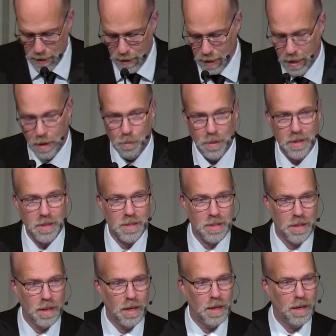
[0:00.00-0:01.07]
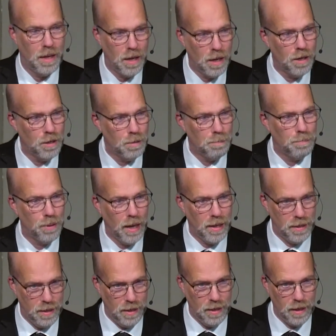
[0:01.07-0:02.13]
It was
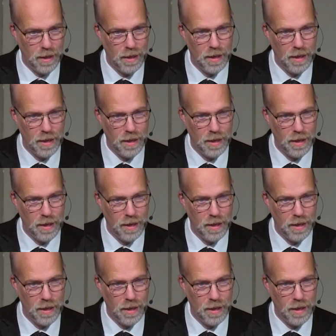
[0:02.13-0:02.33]
heartbreaking